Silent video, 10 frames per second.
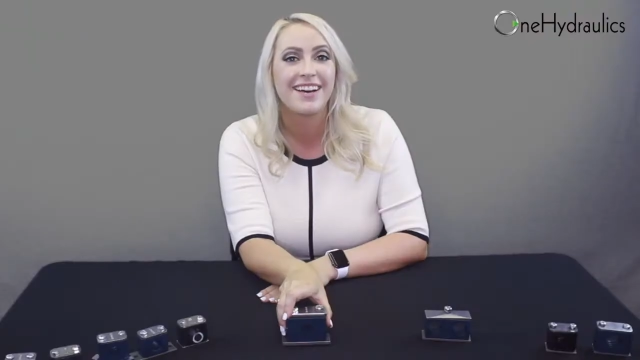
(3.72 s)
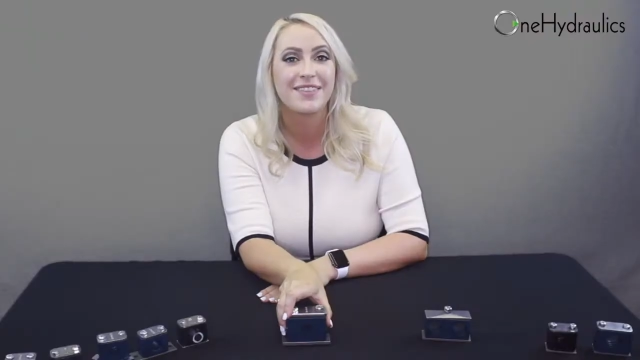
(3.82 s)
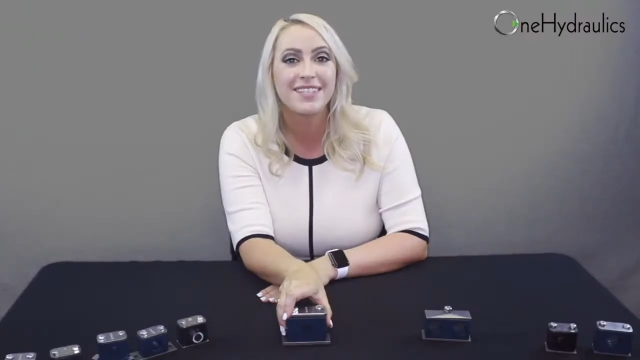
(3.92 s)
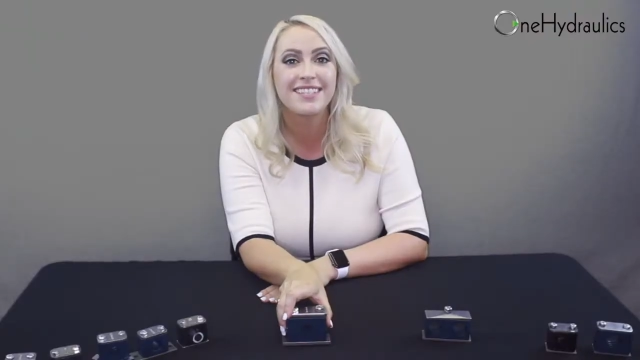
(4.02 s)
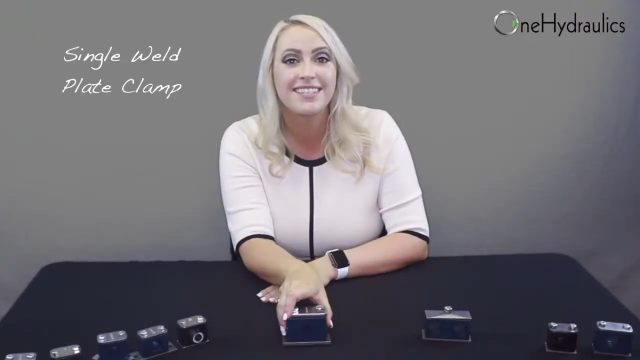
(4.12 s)

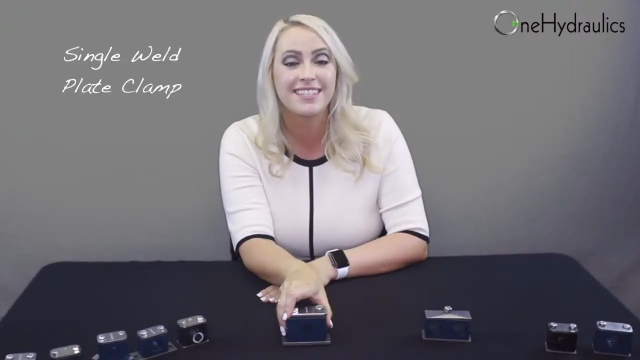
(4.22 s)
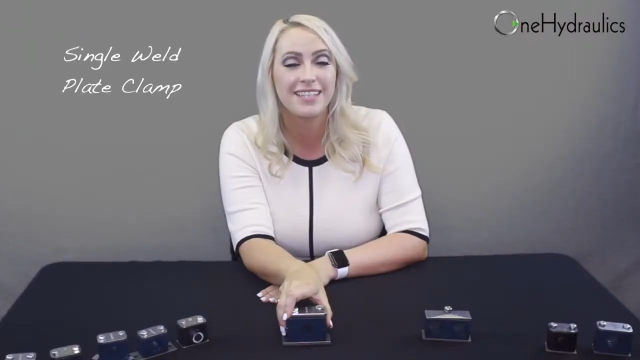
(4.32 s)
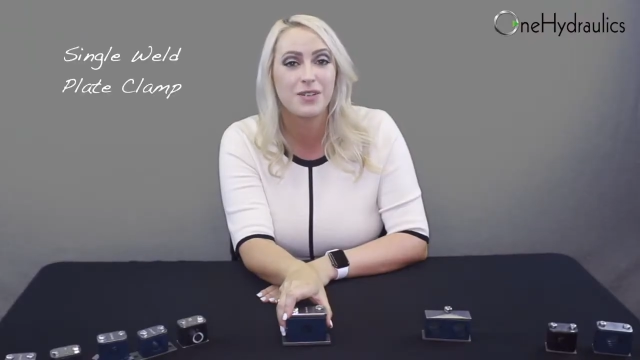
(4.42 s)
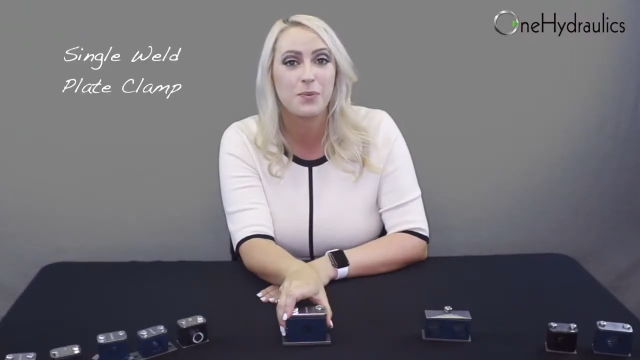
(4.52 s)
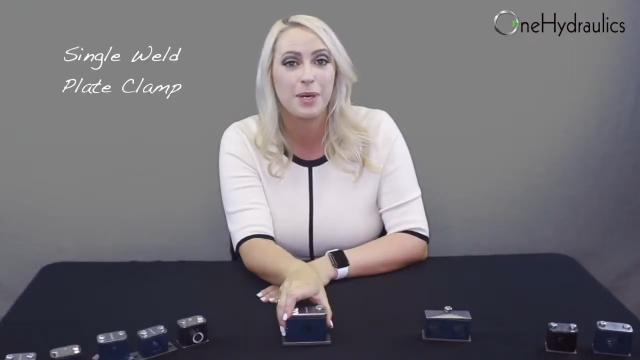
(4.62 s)
this is a
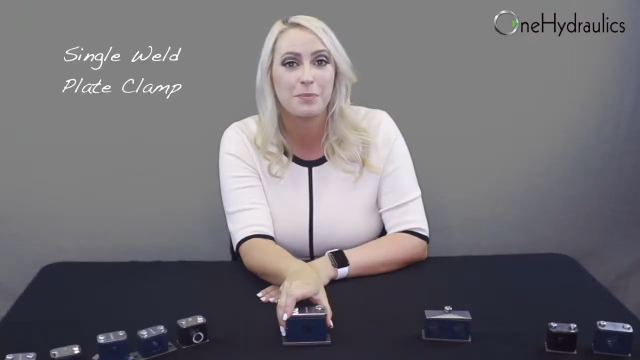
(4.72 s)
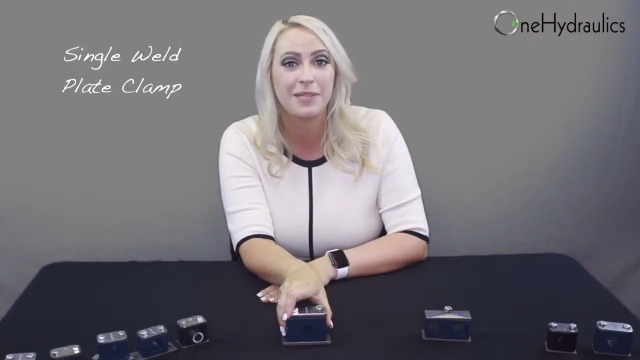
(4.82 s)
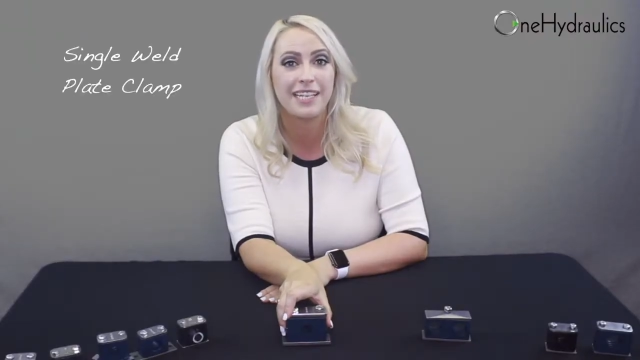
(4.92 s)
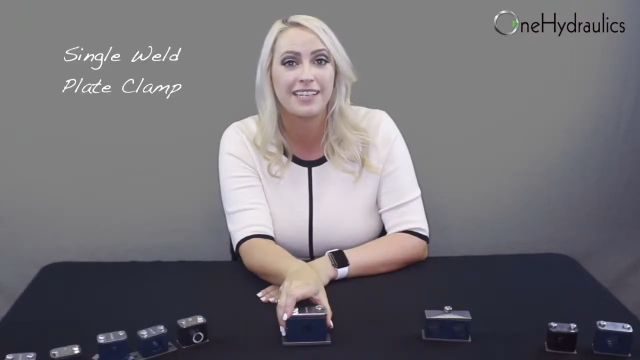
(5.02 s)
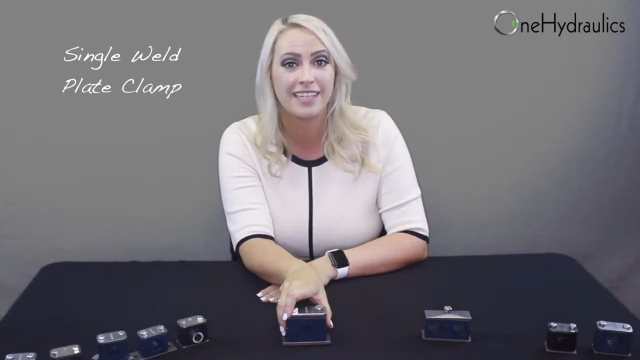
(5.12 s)
single weld
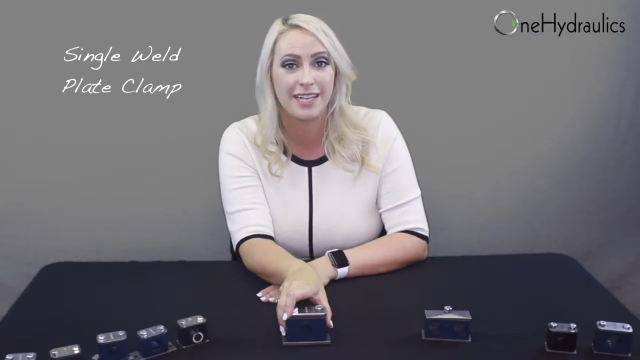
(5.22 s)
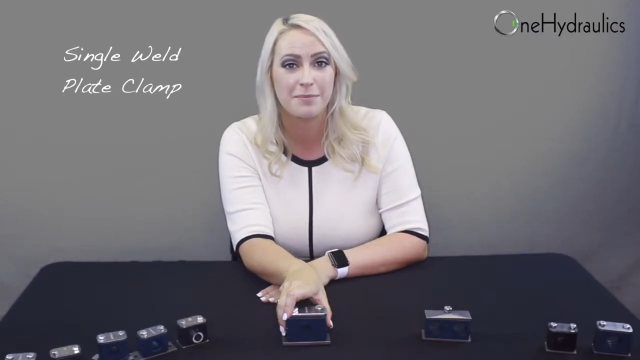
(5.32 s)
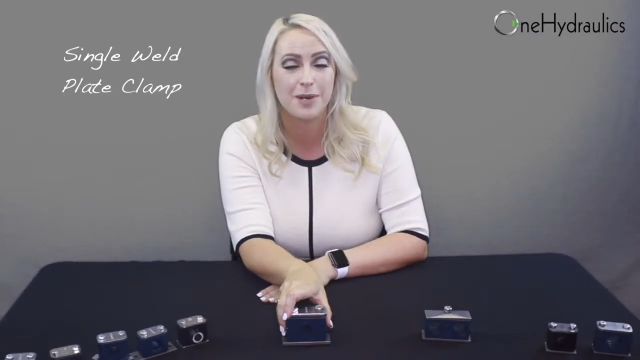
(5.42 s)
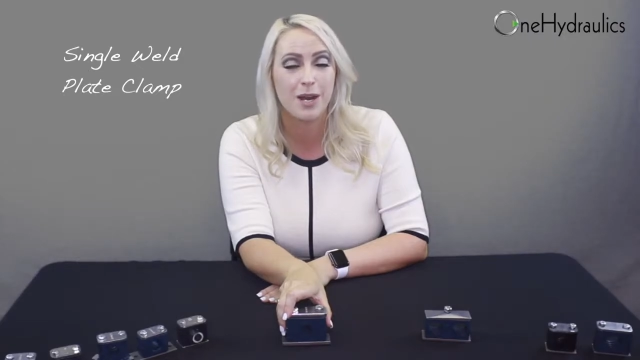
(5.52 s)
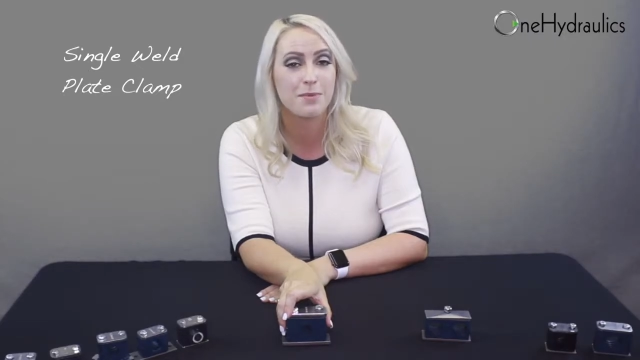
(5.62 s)
plate
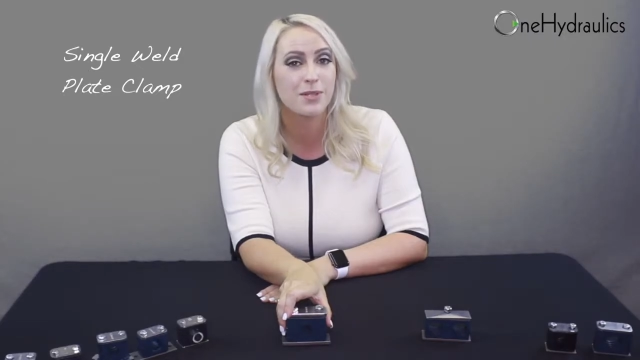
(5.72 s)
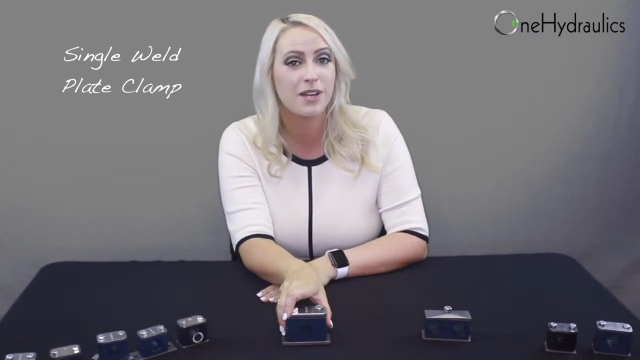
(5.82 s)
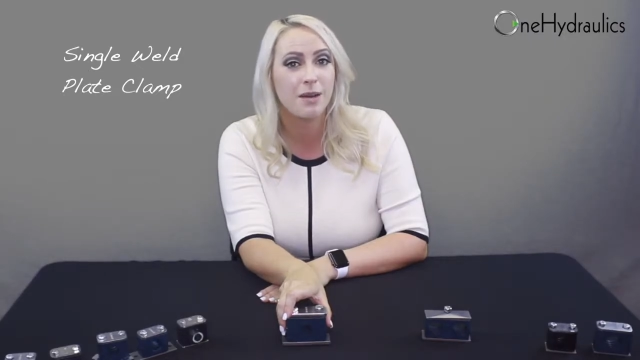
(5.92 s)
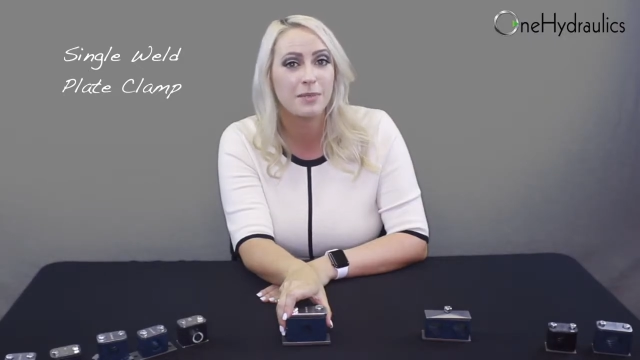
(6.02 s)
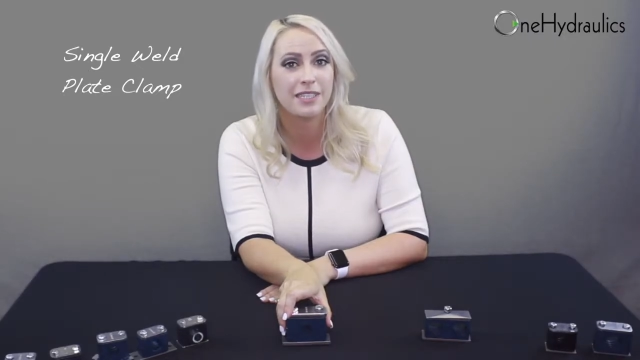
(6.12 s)
clamp, our most
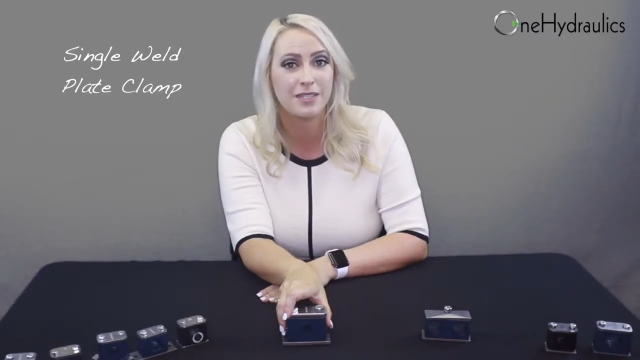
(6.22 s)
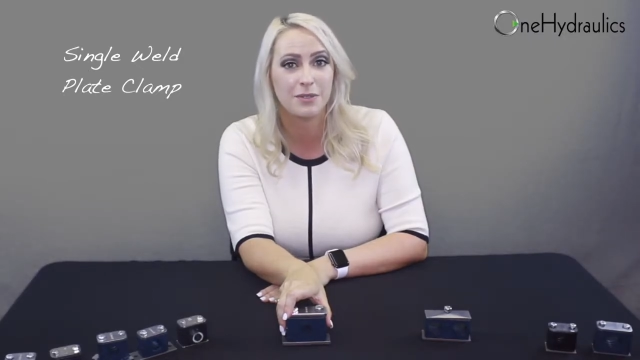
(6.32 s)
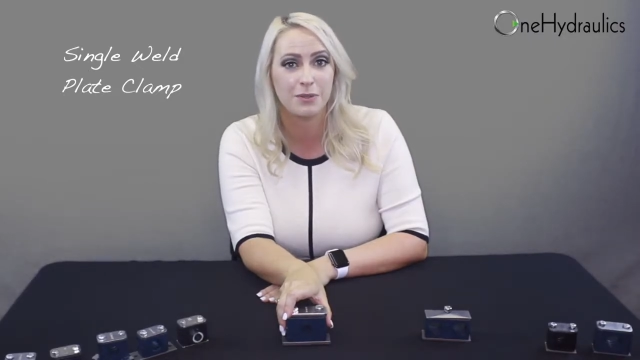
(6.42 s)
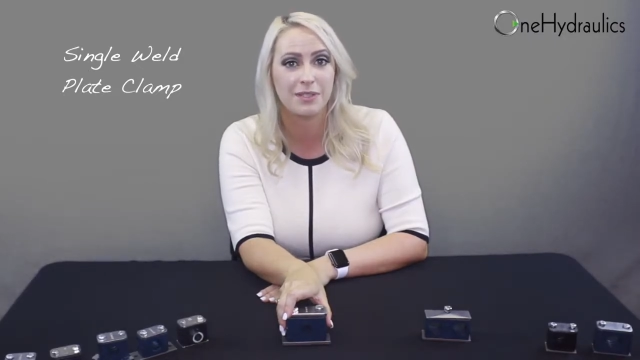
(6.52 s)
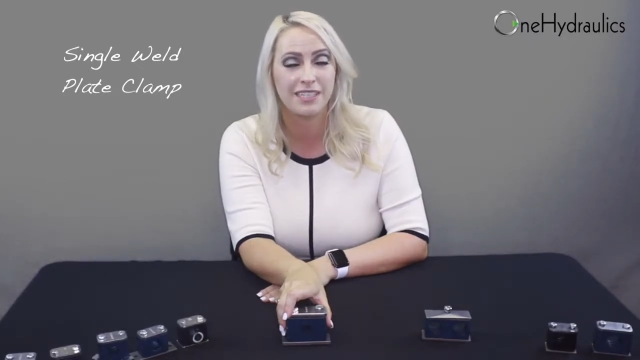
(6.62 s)
commonly
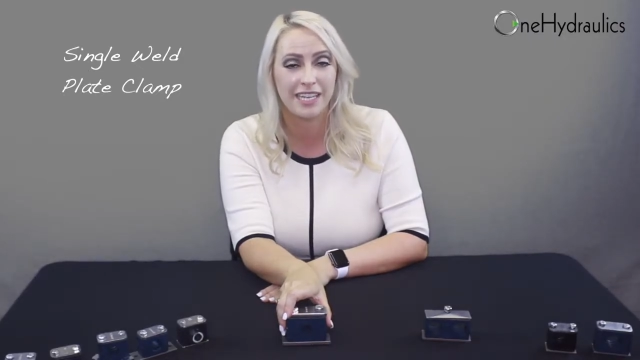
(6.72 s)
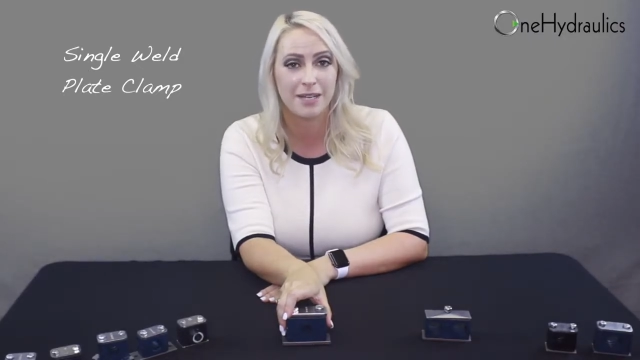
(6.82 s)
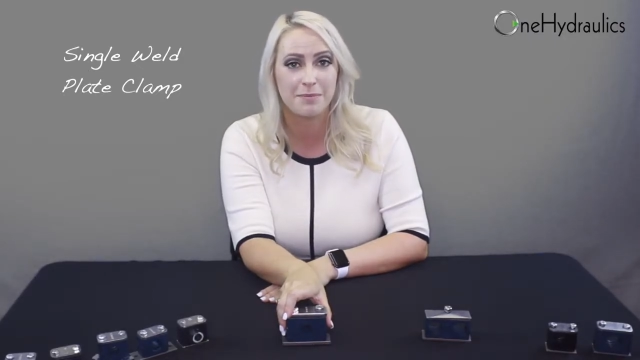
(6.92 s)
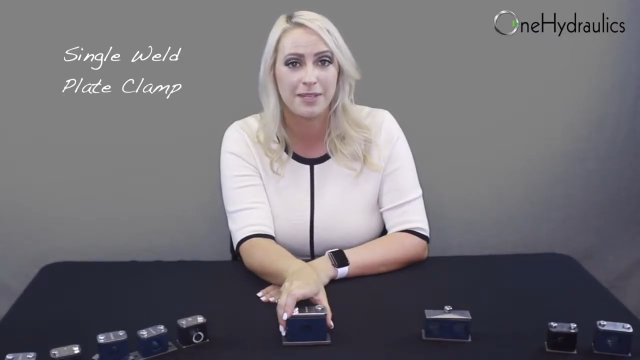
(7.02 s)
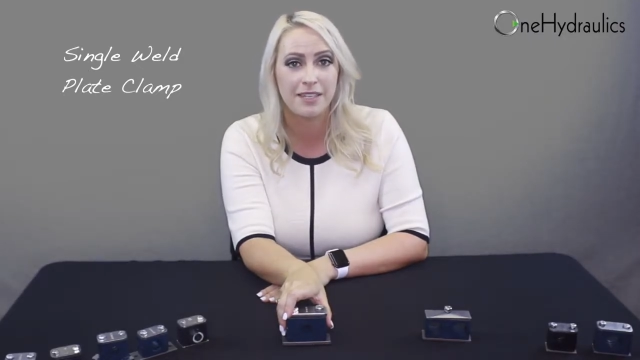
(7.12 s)
sold clamp.